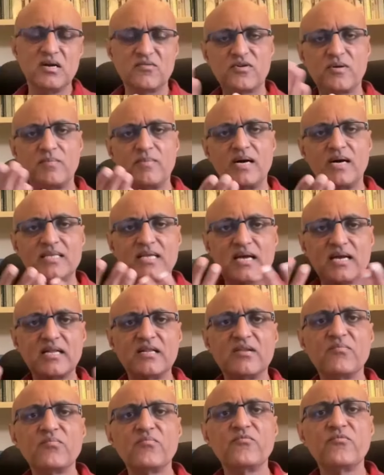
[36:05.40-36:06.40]
from Aadhaar
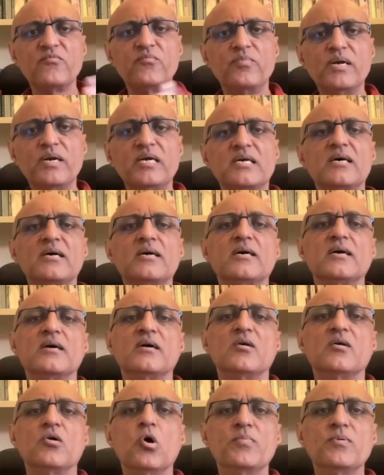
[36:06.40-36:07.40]
and built a
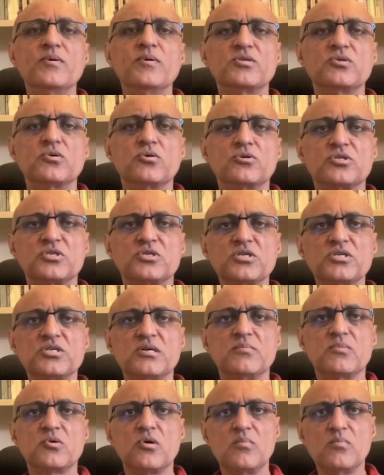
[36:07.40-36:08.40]
open source
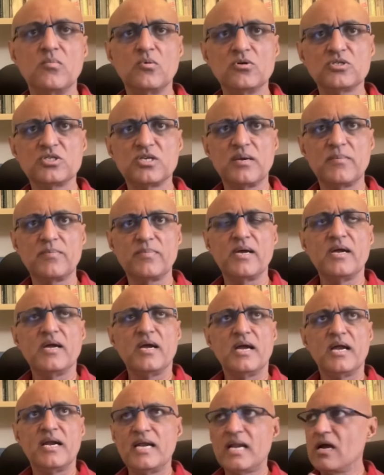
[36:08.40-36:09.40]
system called MOSIP.
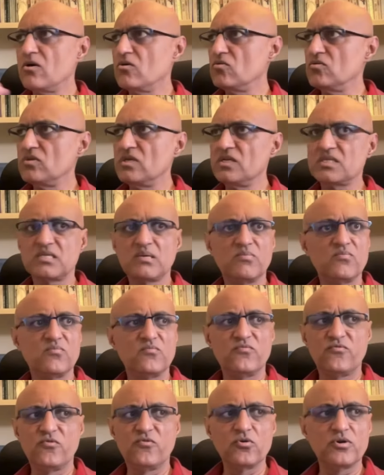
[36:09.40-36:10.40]
And now there's some
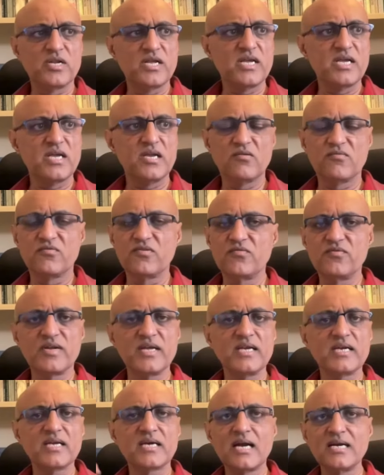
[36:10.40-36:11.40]
14 or
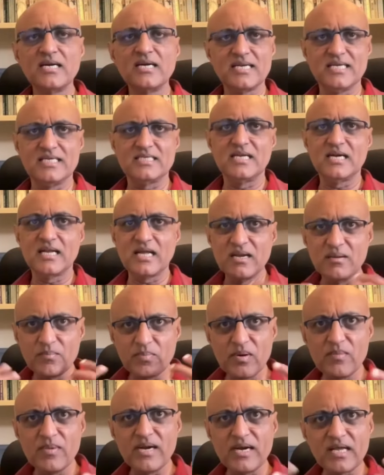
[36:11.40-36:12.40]
15 countries that are
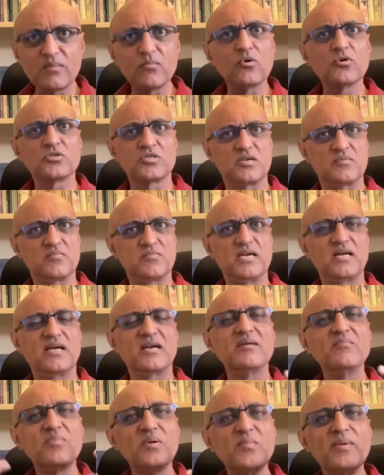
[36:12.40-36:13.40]
implementing MOSIP, that are
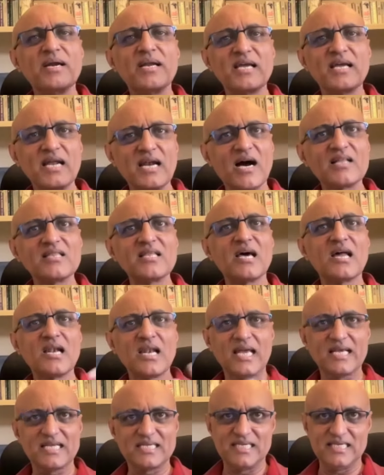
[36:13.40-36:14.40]
implementing an
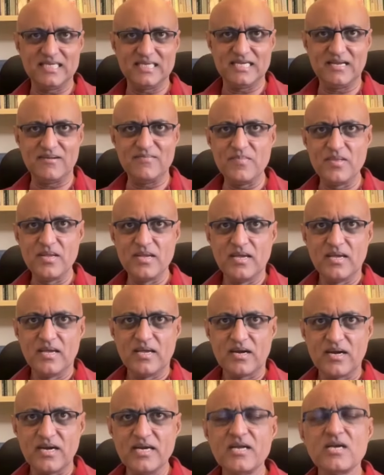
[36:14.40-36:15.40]
Aadhaar-like system,
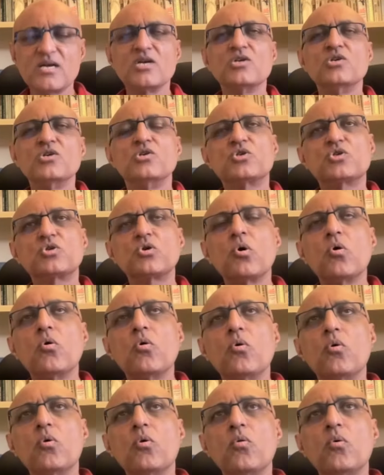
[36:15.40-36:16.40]
right?
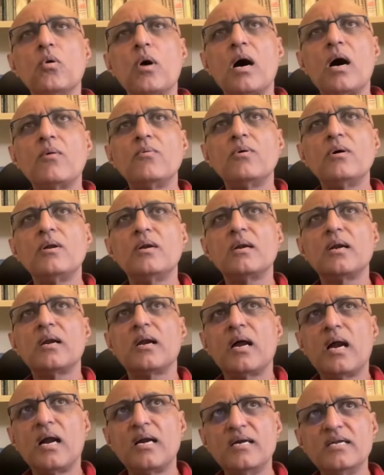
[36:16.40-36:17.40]
So our
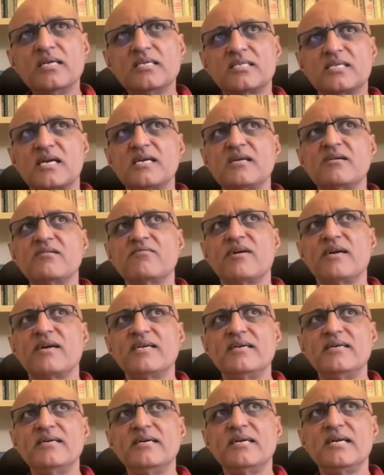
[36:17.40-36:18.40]
understanding of
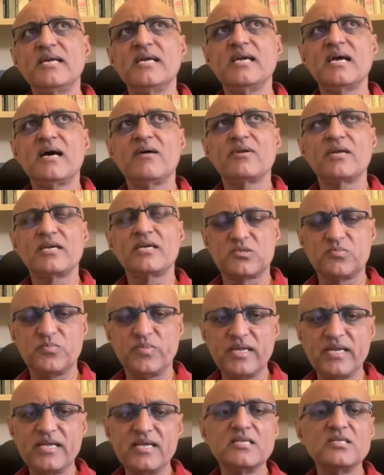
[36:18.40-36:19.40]
identity, our
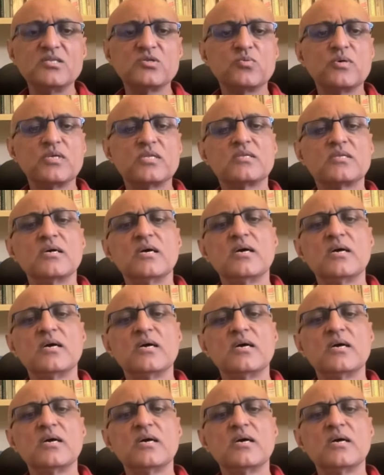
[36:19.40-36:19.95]
experience with